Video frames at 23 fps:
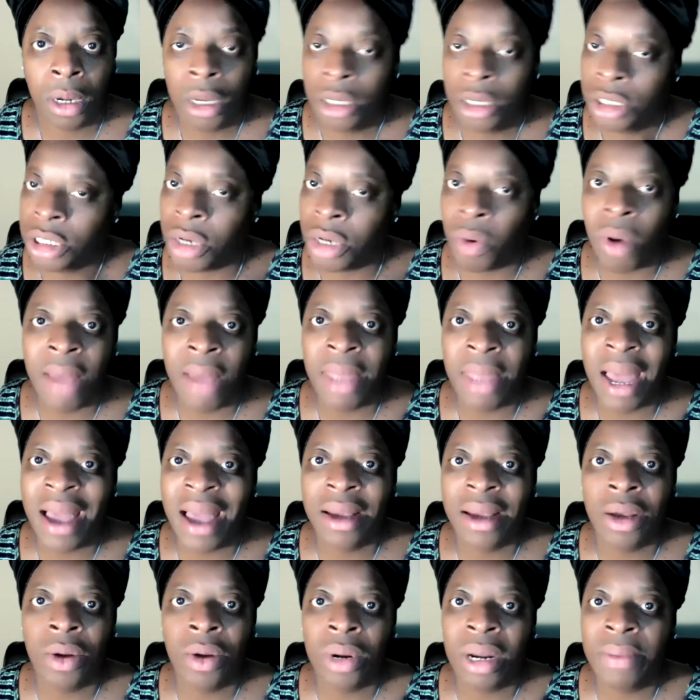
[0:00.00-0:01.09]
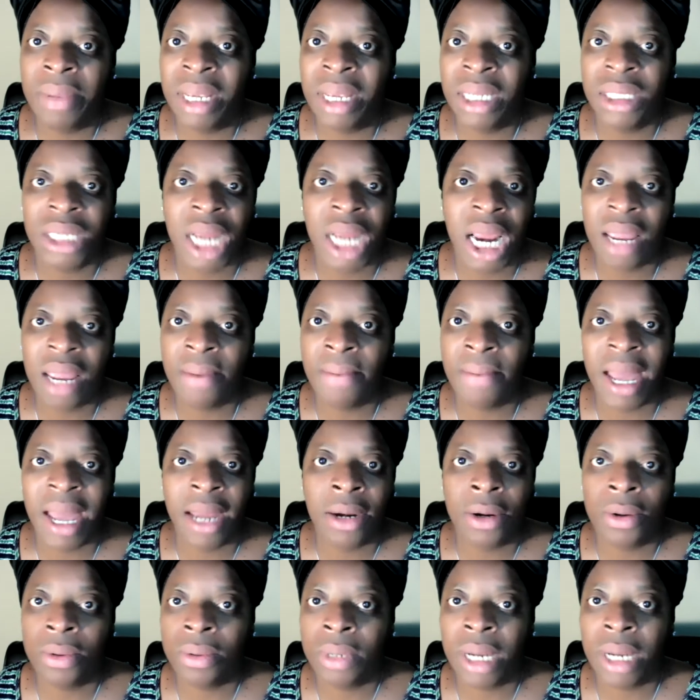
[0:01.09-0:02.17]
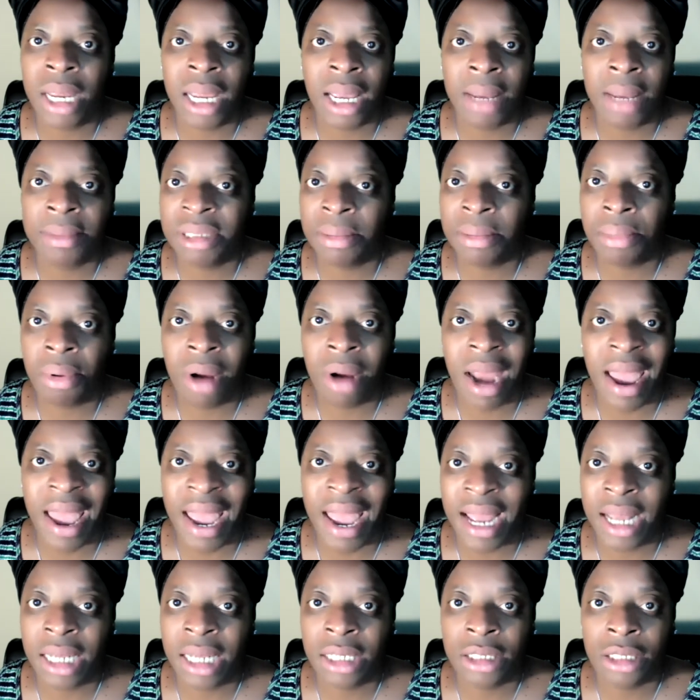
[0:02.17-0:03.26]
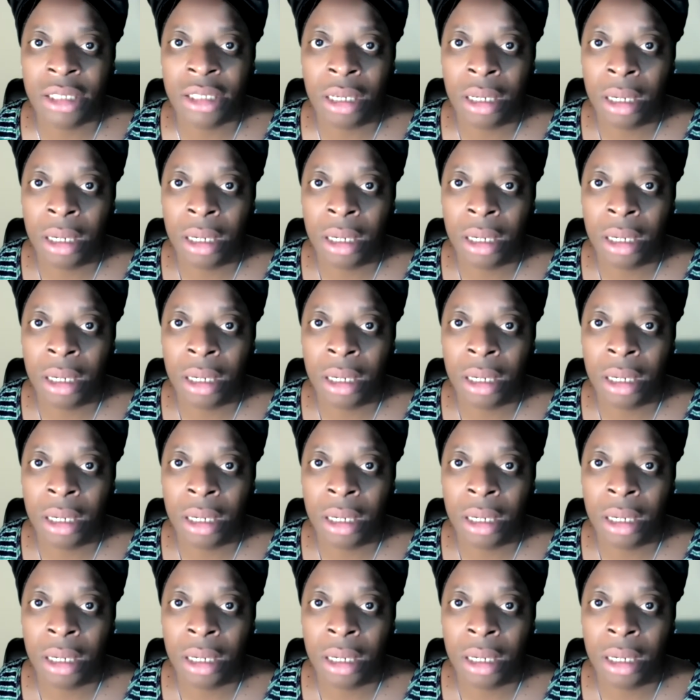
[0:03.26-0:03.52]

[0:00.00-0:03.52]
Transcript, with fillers: So I'm not going to be taken by no damn surprise.